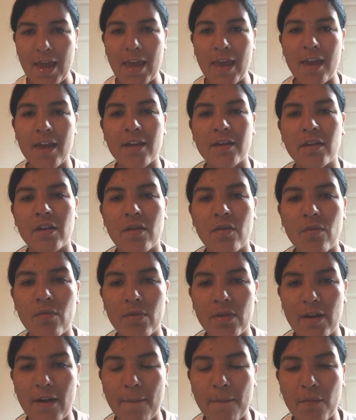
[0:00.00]
And
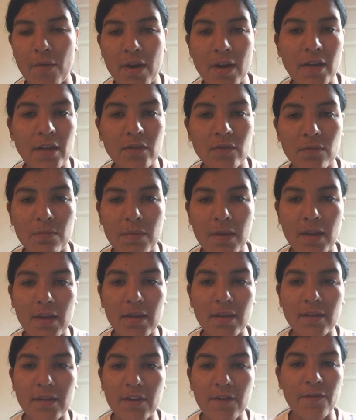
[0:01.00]
when I'm ready to make
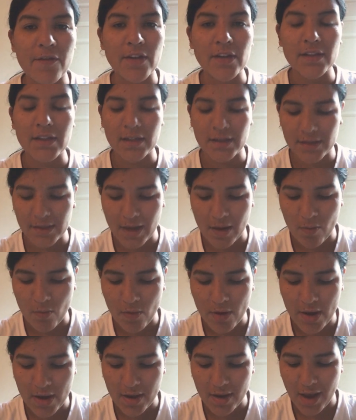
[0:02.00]
a difference in some
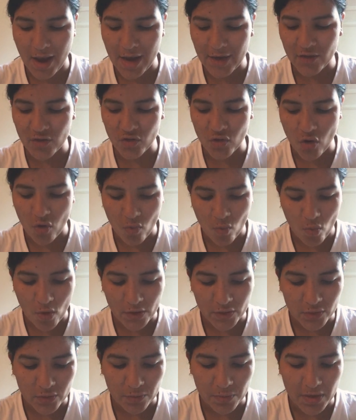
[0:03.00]
way, I don't
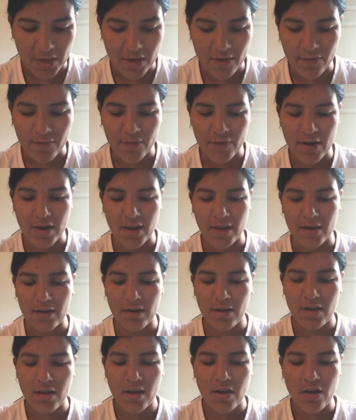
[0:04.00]
want to be afraid
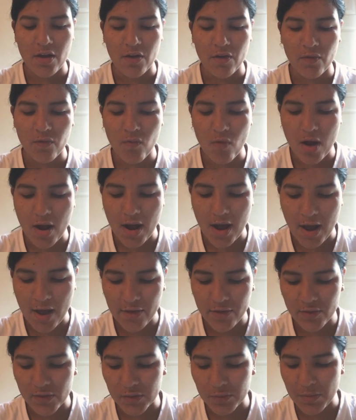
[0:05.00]
of what
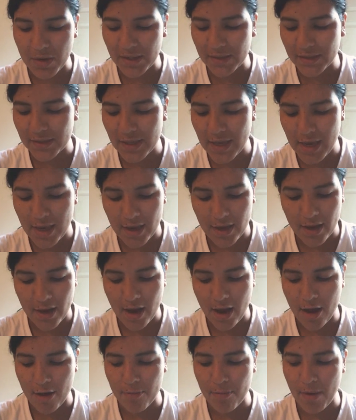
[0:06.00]
others might say
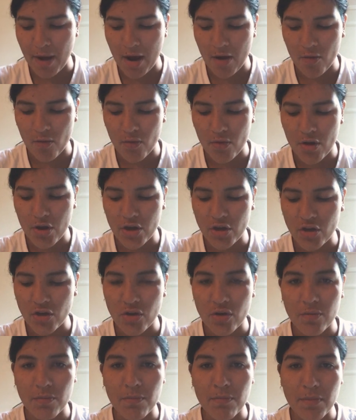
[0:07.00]
about
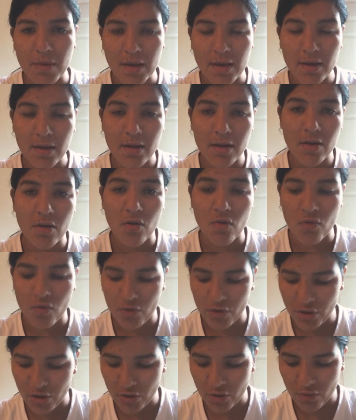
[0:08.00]
me
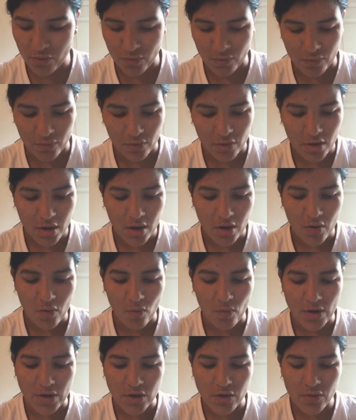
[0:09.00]
or you
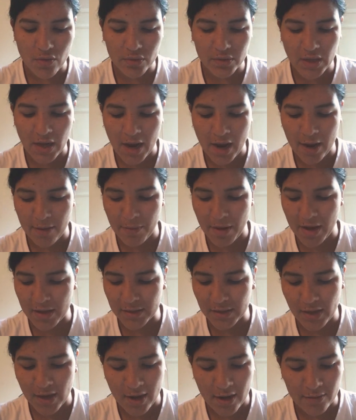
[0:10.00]
when your time
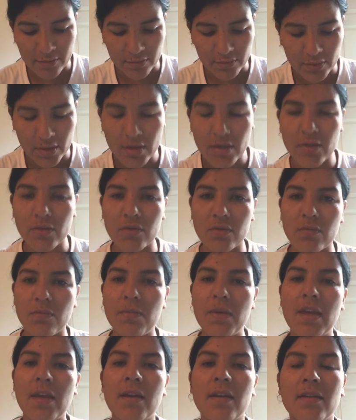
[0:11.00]
has come to
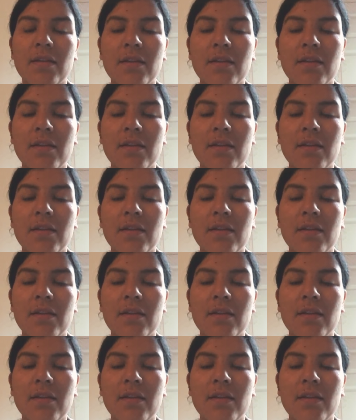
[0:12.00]
make